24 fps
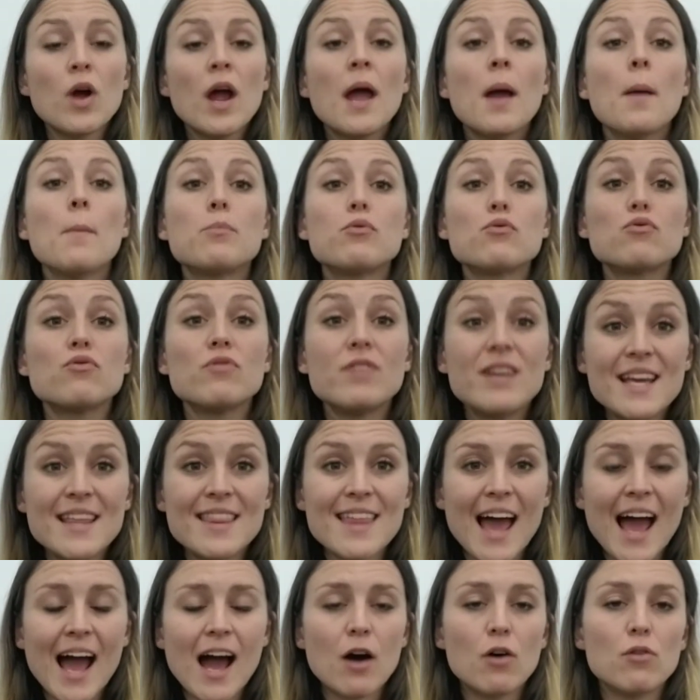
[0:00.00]
breathe
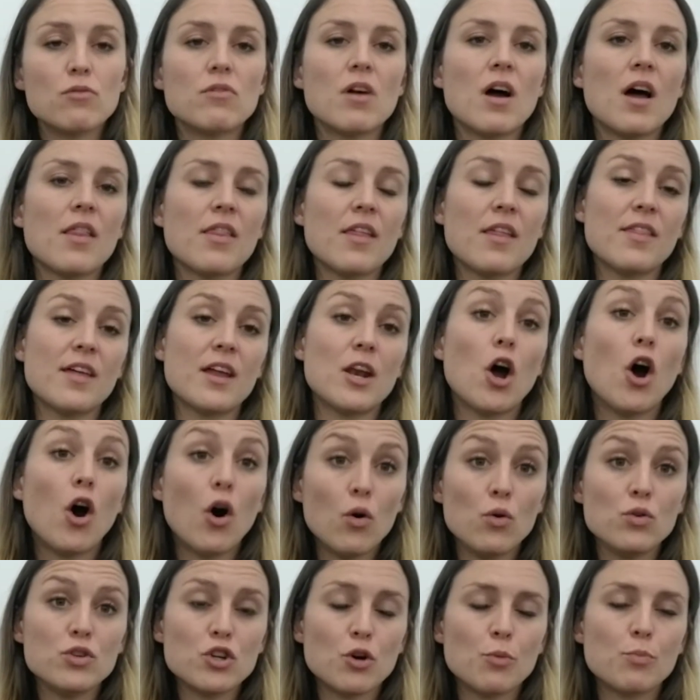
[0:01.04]
out rather than
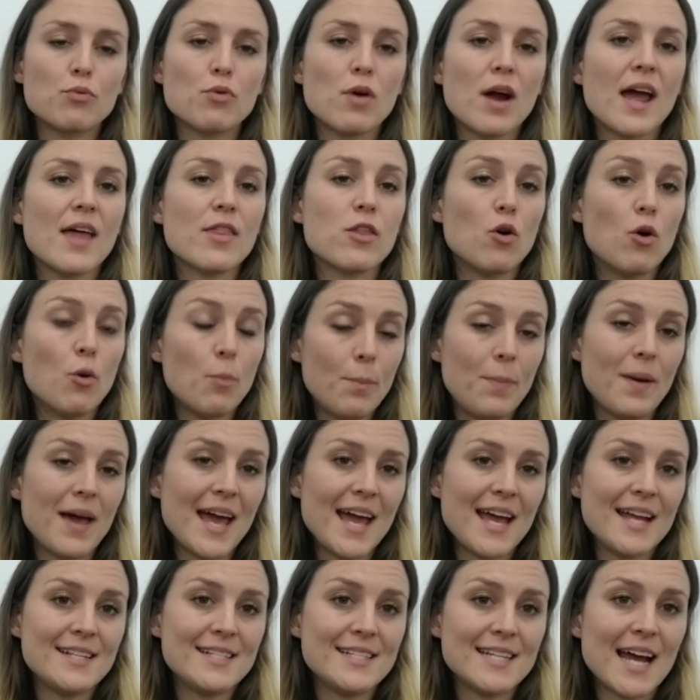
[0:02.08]
hold your breath or
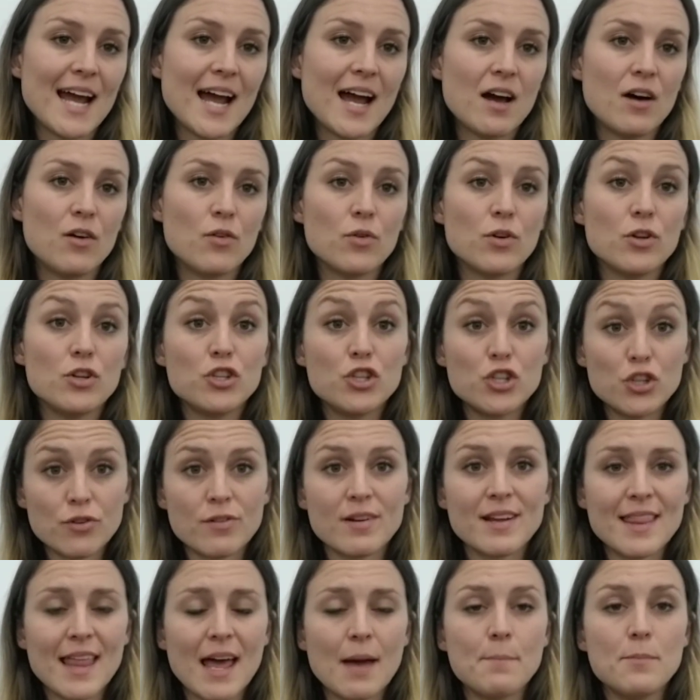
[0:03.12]
bear down
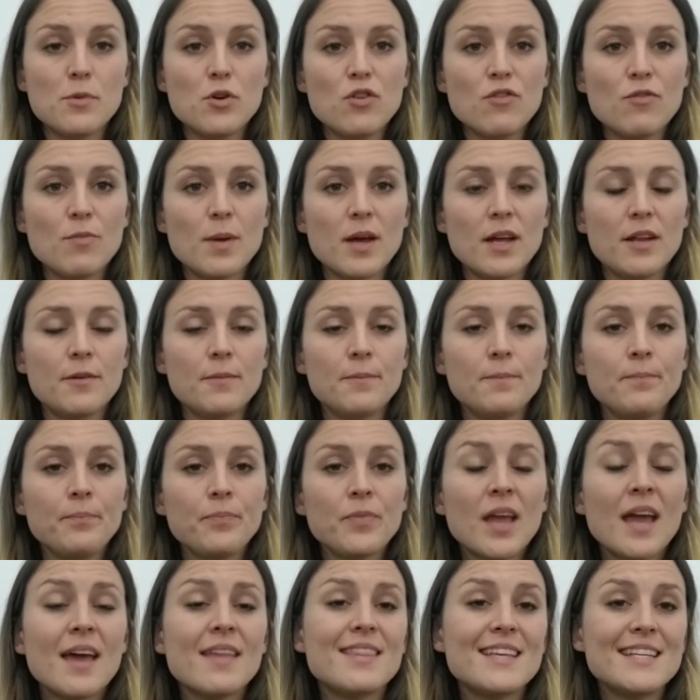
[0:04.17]
during that movement.
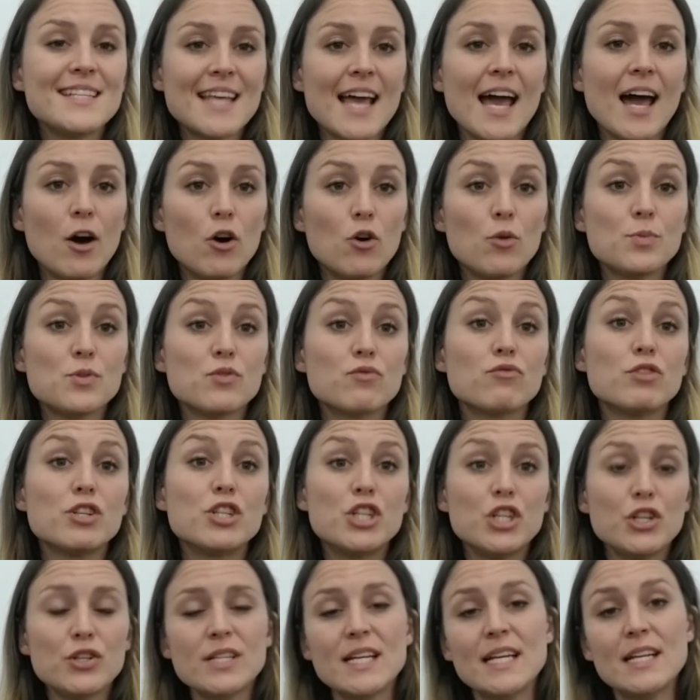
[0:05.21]
This helps
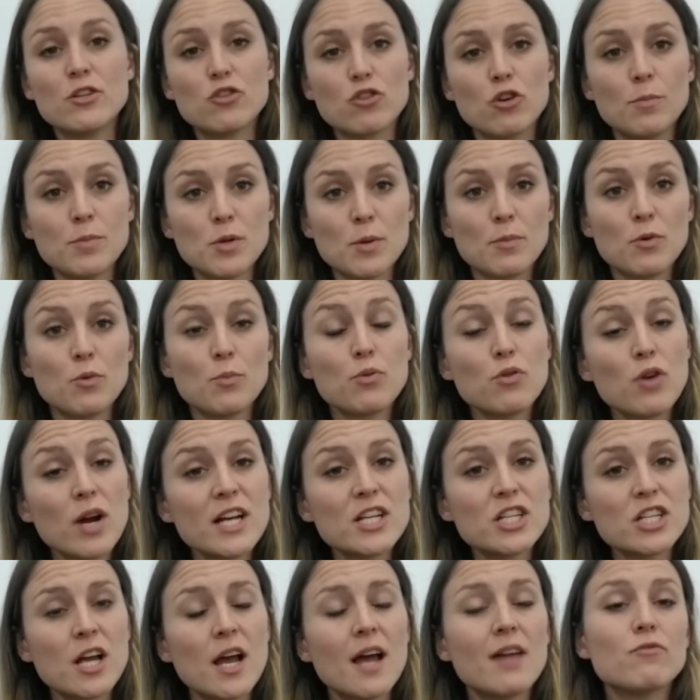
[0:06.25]
reduce intra-abdominal
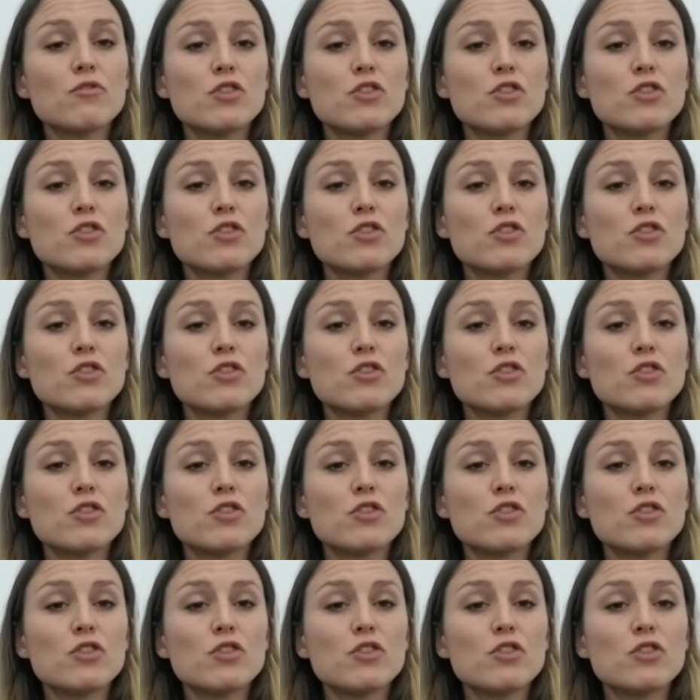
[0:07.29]
pressure and